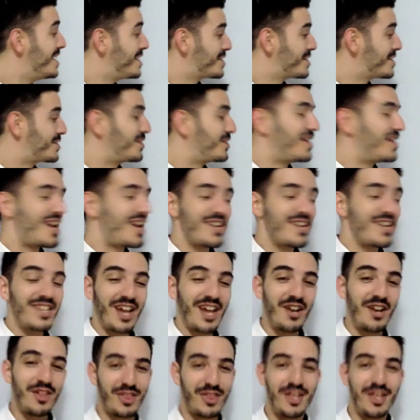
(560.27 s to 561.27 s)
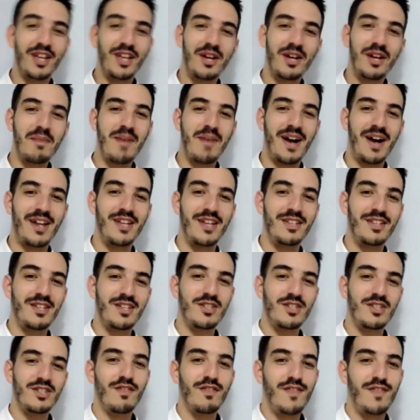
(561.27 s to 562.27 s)
So now you got to think about it,
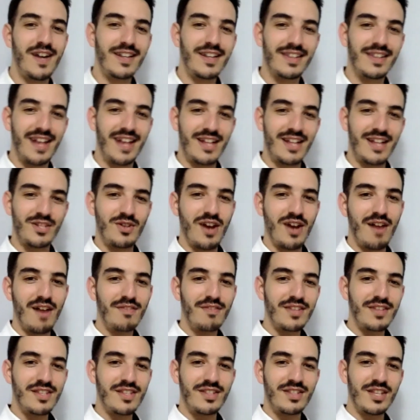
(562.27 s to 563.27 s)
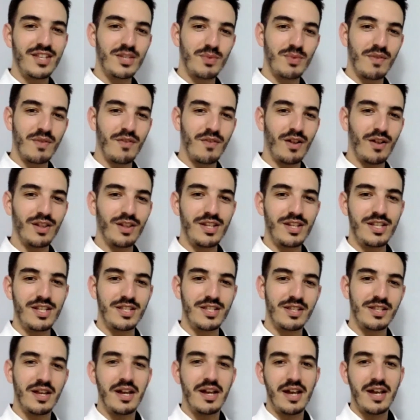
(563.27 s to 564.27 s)
is the fact that you have these things with all
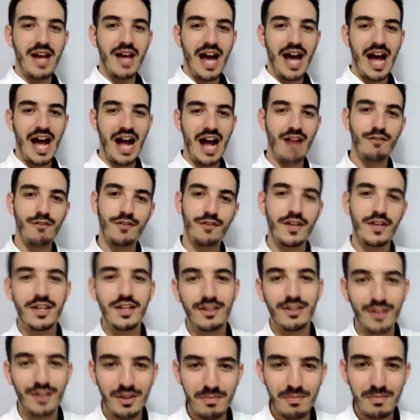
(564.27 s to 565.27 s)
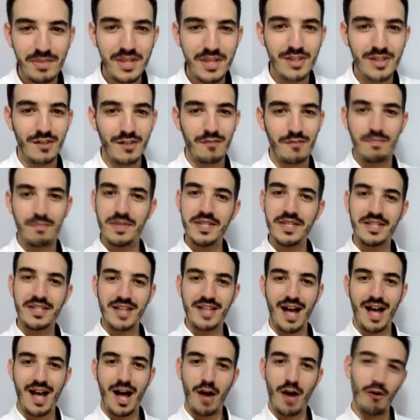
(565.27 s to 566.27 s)
these half-eaten piece of
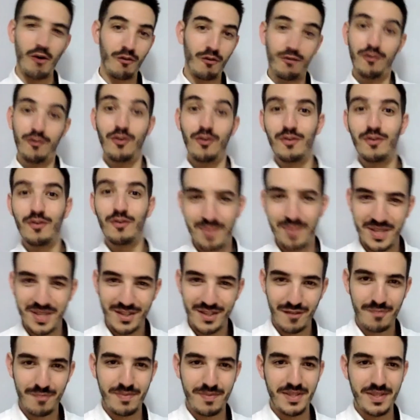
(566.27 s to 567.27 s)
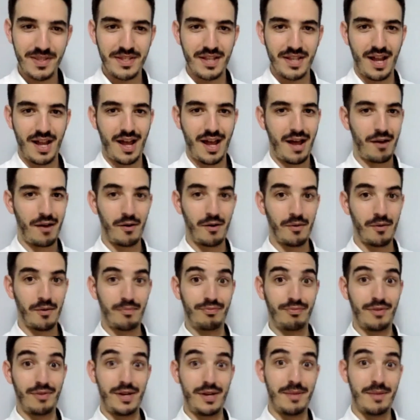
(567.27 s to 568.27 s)
pizza or full piece of pizza or
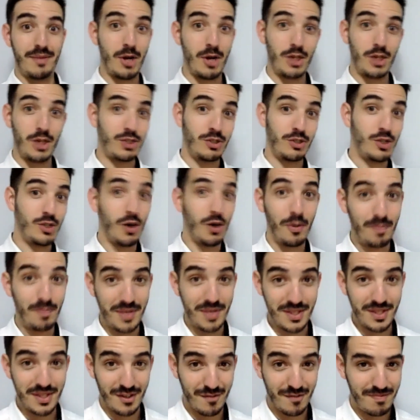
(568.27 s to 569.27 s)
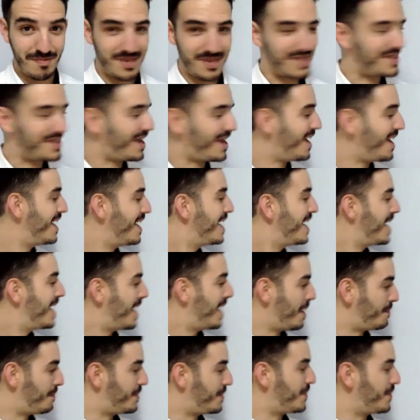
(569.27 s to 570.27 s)
pretty much no piece of pizza
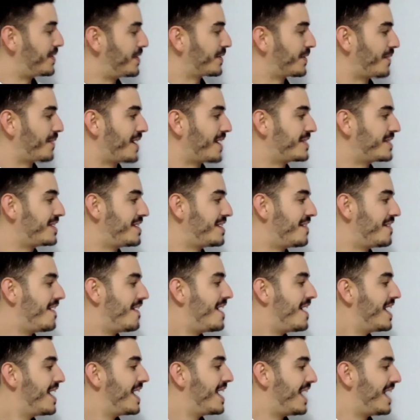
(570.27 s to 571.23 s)
appearing right here.